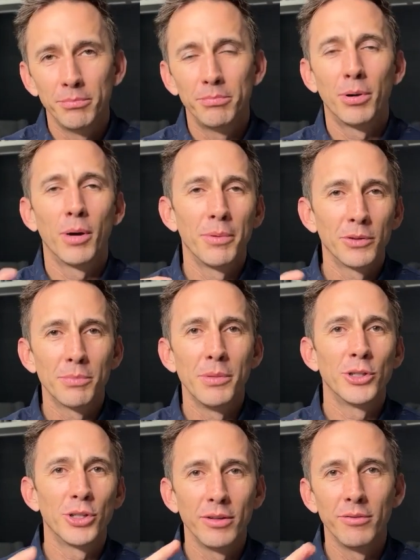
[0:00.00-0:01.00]
purpose,
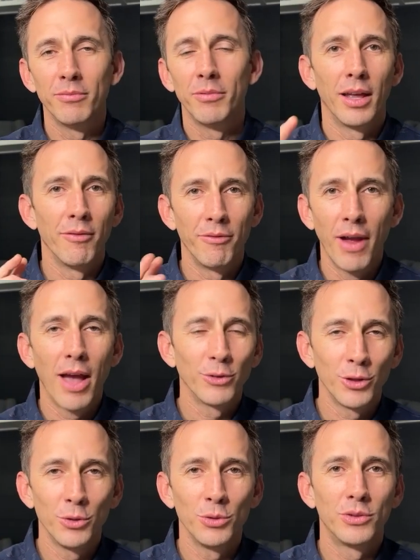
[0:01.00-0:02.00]
mission, and
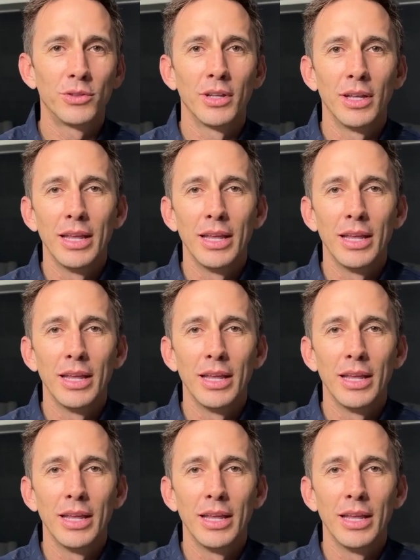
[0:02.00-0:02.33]
values.